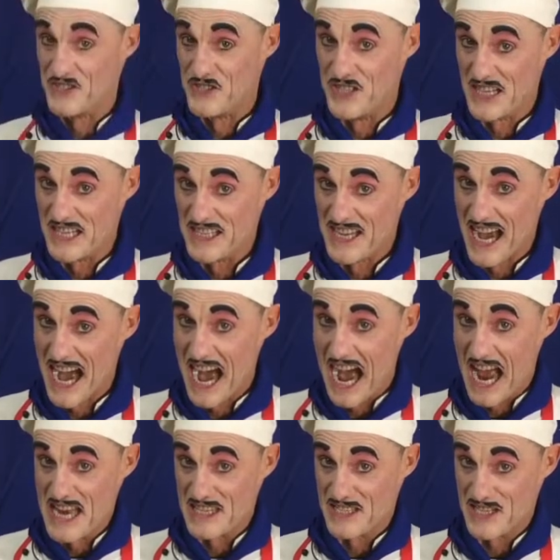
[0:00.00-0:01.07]
Did
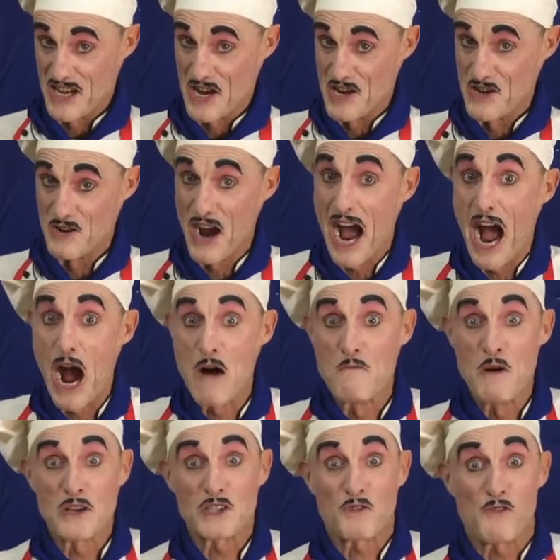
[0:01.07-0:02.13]
I tell you how
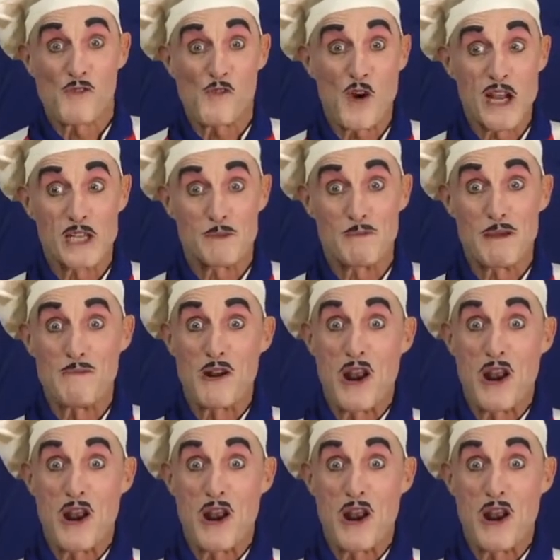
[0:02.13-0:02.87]
much French people